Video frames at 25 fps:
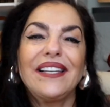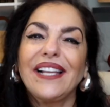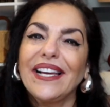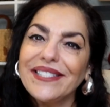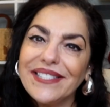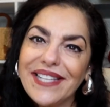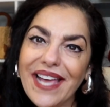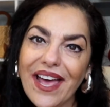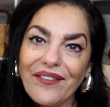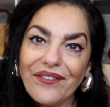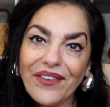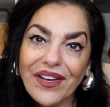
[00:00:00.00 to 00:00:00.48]
I'd
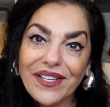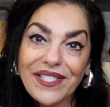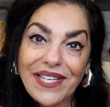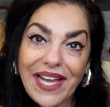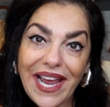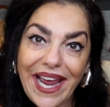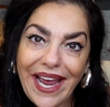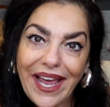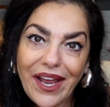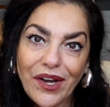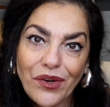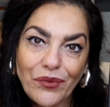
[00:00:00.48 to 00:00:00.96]
like to have a
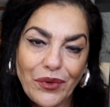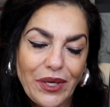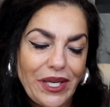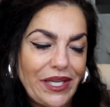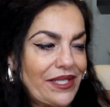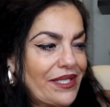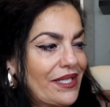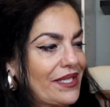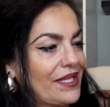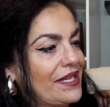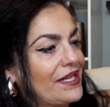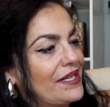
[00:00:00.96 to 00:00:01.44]
tan
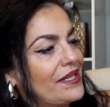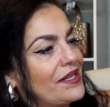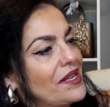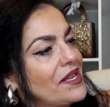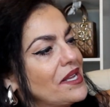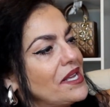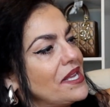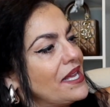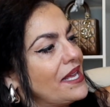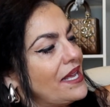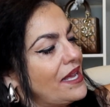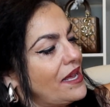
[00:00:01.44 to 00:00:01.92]
one.
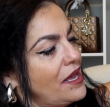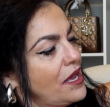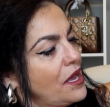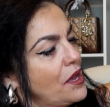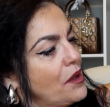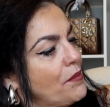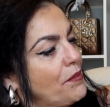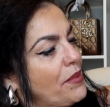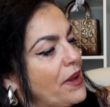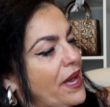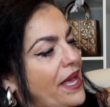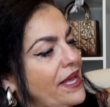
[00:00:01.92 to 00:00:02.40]

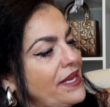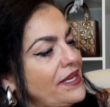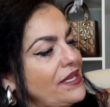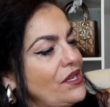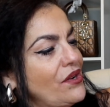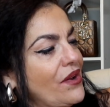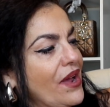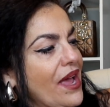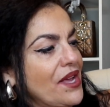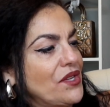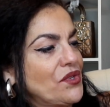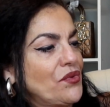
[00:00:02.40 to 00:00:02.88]

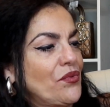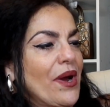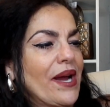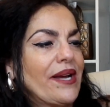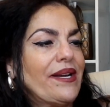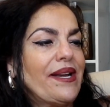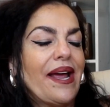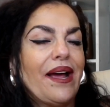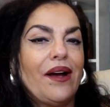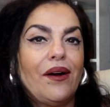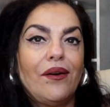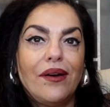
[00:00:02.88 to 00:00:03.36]
But you guys,
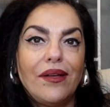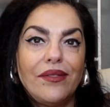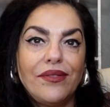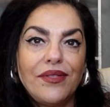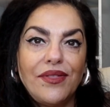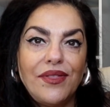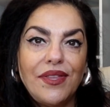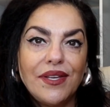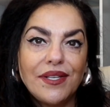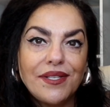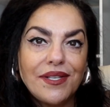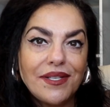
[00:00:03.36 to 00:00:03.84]
right now,
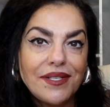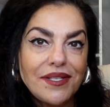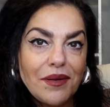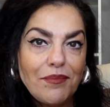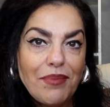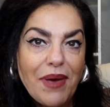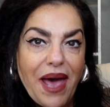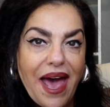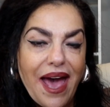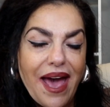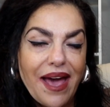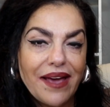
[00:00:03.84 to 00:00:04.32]
this is
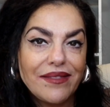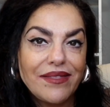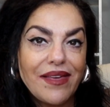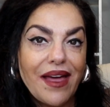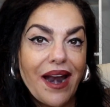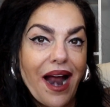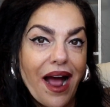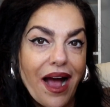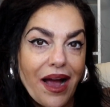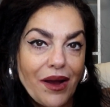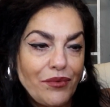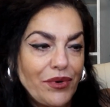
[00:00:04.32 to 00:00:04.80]
a bag
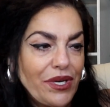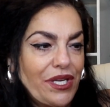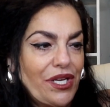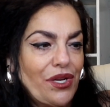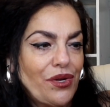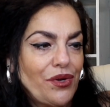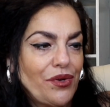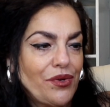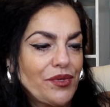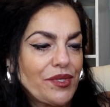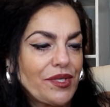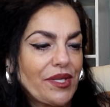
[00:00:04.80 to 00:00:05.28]
that I would
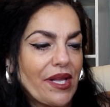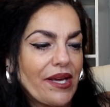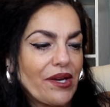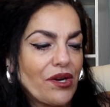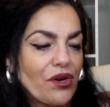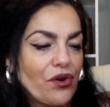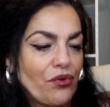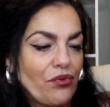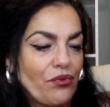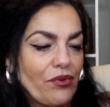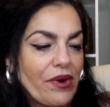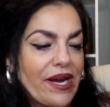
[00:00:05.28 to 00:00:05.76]
use
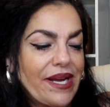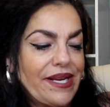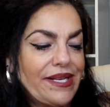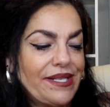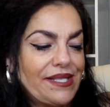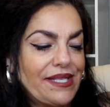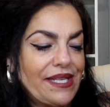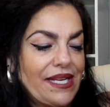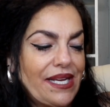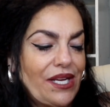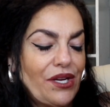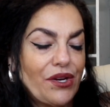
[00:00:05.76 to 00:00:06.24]
like
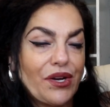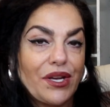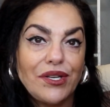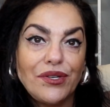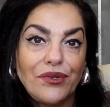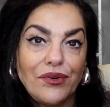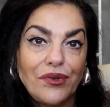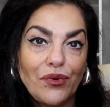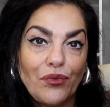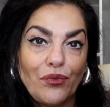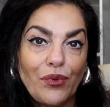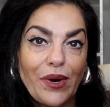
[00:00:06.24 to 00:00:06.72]
crazy. You
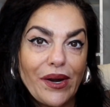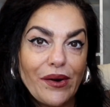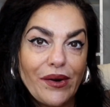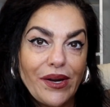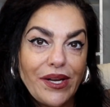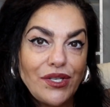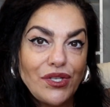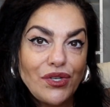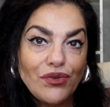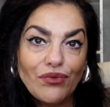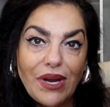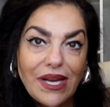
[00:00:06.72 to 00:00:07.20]
can wear
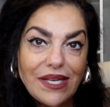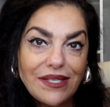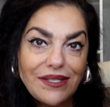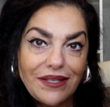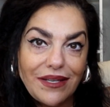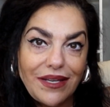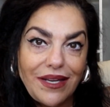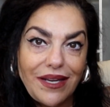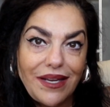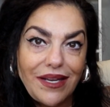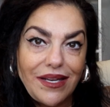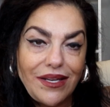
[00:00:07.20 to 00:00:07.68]
it
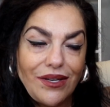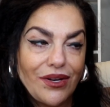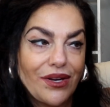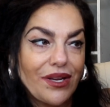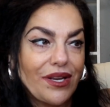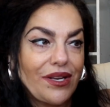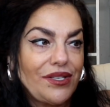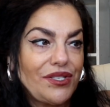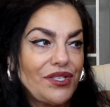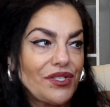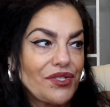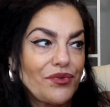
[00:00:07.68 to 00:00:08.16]
dressy, you
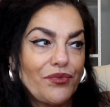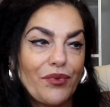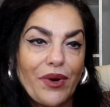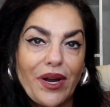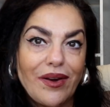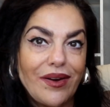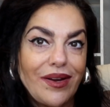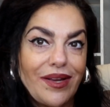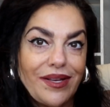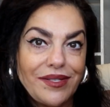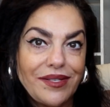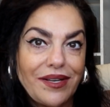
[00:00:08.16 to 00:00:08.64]
can just
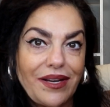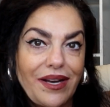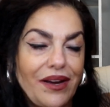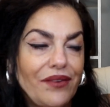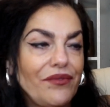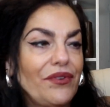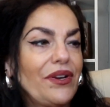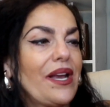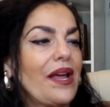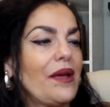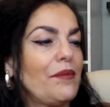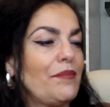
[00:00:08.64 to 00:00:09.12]
wear it as an
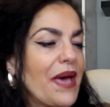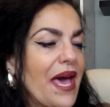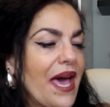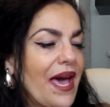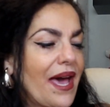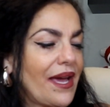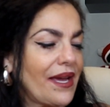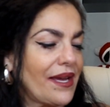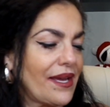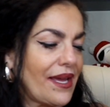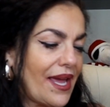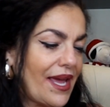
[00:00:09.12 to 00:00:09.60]
everyday
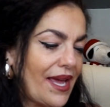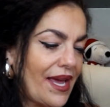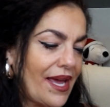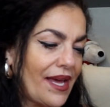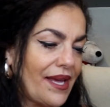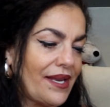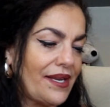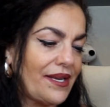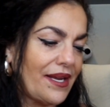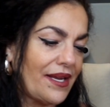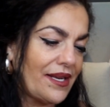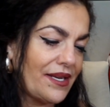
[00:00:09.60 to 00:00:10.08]
bag,
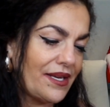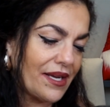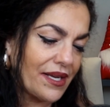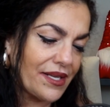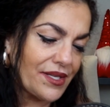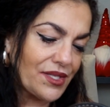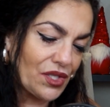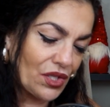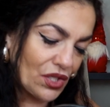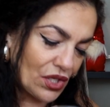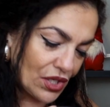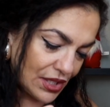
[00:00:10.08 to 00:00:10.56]
and it
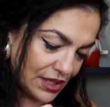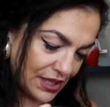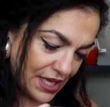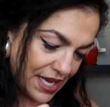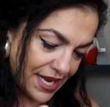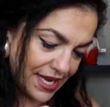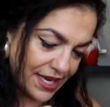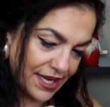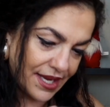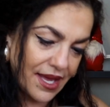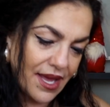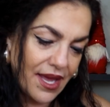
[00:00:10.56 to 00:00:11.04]
does look
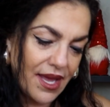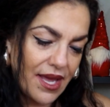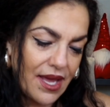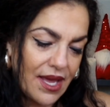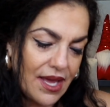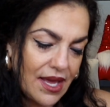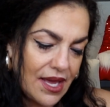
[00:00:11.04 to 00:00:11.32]
like